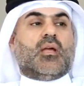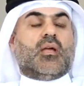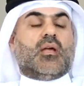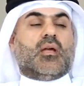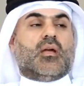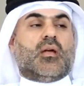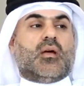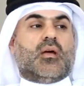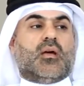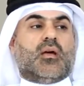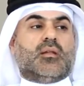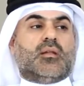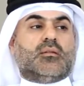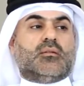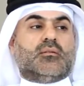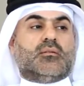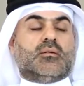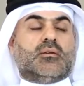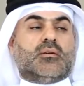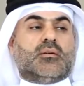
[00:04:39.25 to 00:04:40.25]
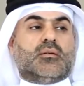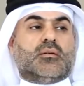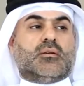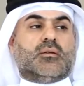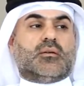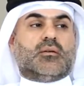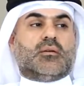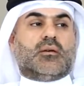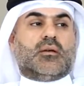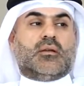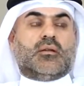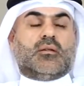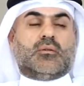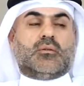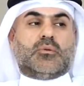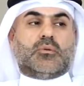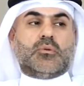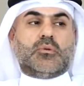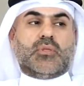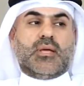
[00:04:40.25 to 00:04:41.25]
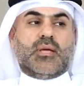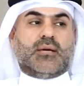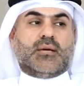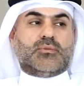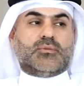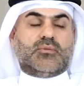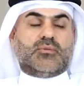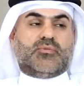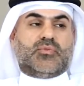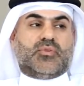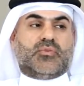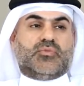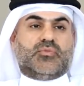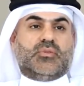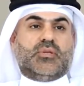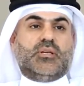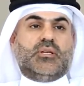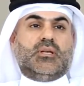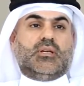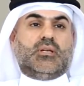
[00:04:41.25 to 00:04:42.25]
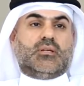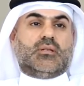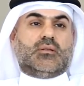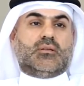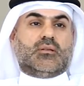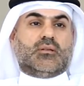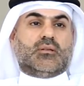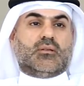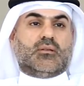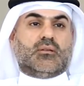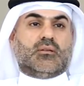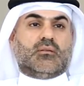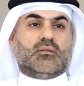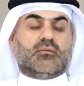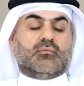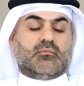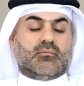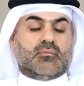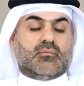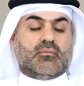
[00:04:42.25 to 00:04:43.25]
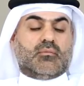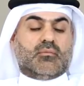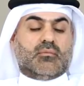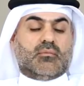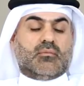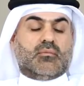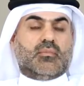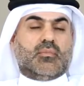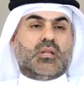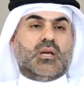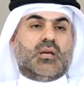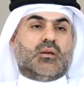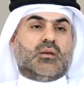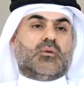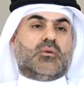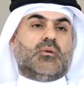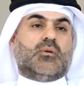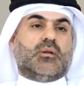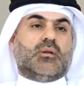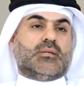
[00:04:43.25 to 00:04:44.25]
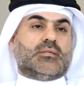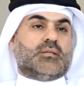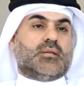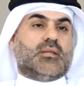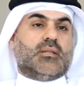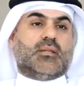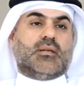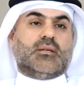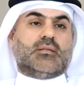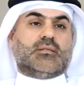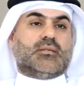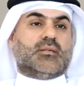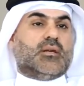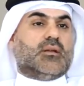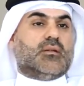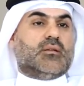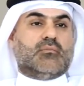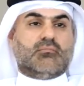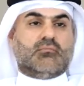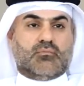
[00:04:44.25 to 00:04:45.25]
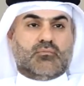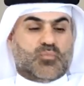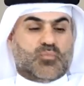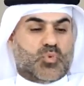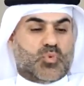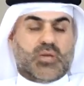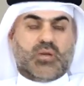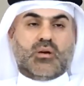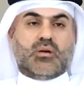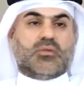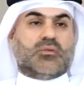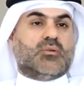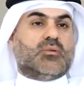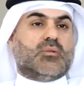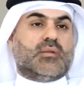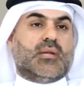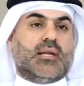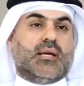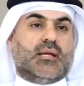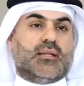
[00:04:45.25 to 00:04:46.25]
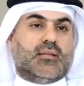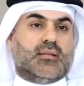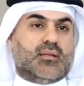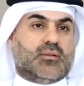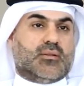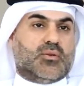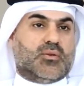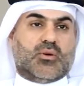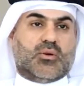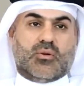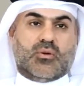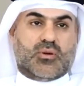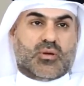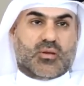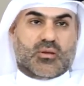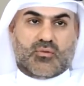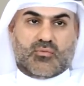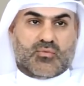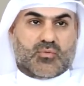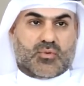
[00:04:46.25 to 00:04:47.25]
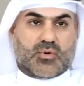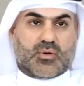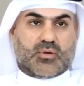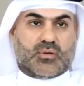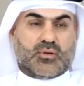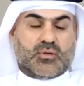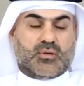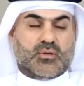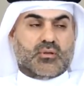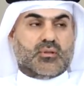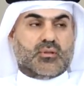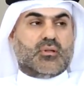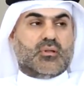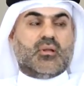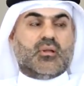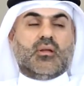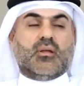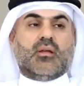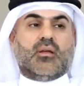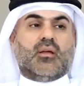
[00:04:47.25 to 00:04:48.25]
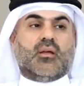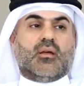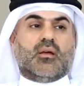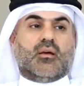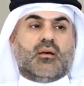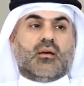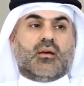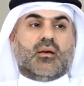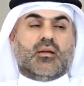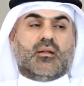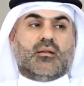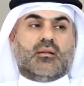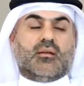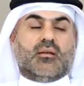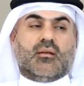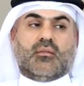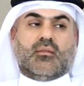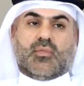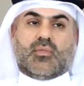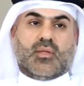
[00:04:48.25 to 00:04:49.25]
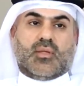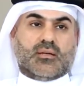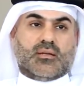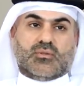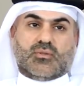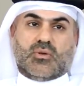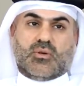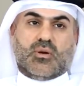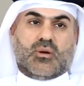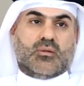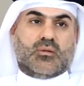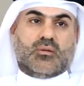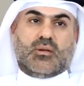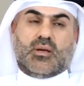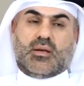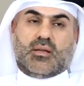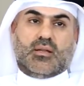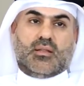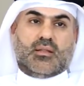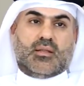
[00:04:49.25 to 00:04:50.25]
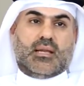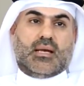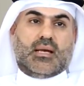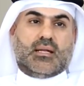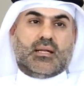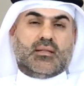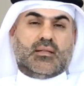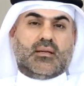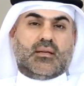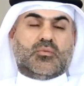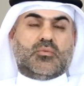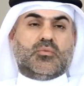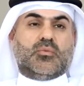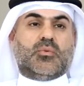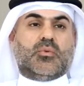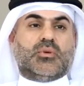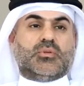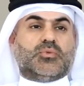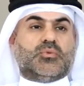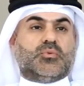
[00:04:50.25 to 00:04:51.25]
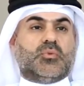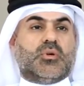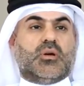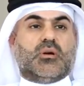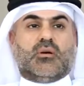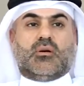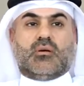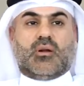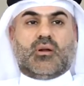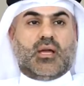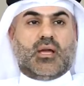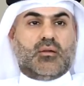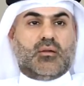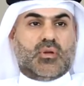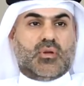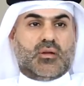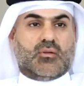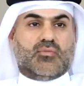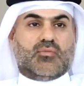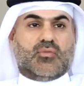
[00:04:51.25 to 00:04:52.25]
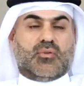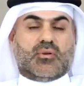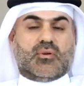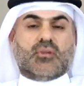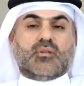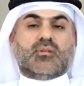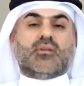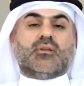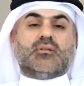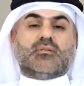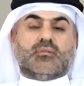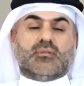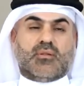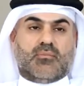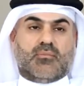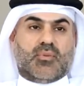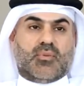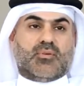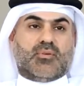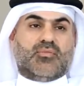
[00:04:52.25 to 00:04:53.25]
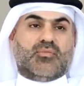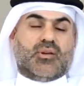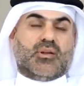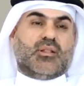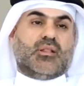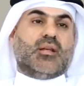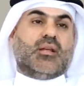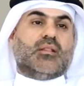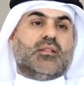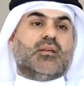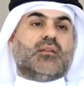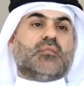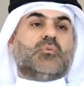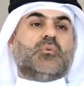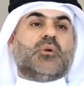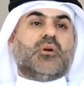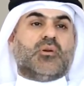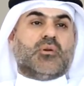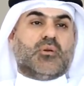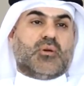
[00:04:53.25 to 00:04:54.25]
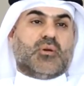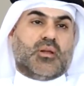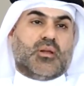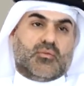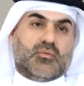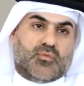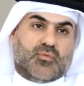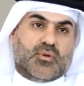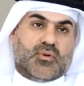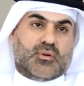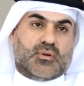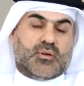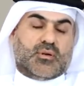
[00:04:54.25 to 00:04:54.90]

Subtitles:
And in 2015, they called us and they said, we got you the land that you're looking for. And thanks God, the land that which we are aiming for, it's the perfect land that we are looking for.